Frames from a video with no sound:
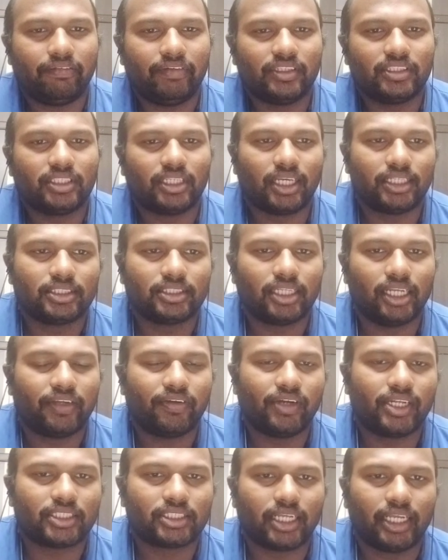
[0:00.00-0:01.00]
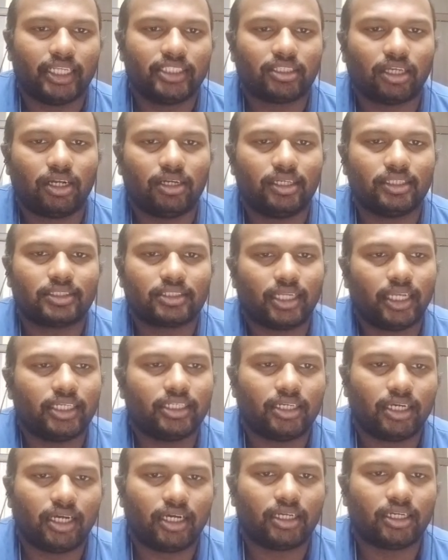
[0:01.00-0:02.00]
which has a liquidous line, solidus
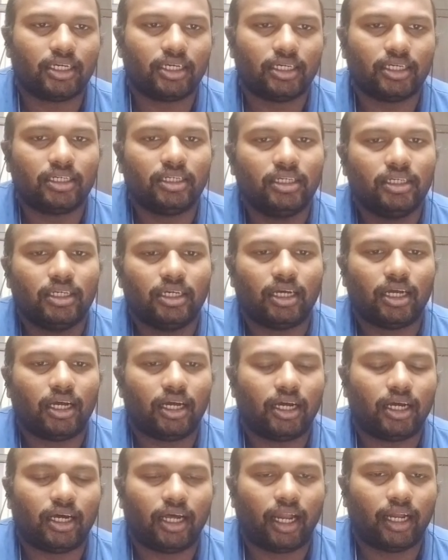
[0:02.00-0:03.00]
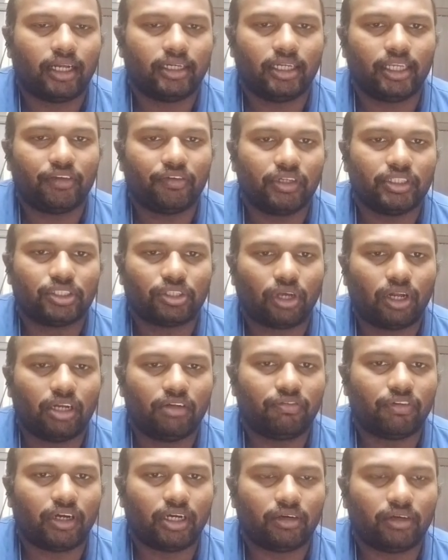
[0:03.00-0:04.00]
line, and liquid and
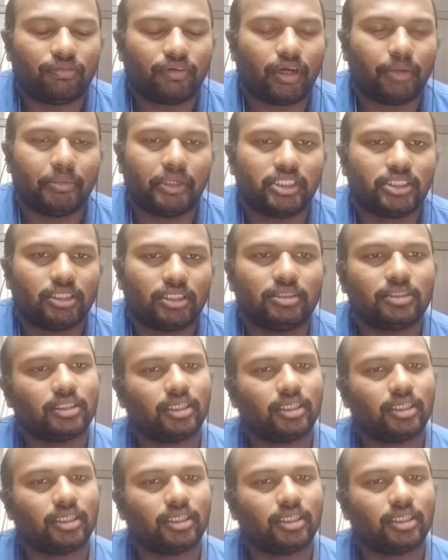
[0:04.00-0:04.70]
solid formations.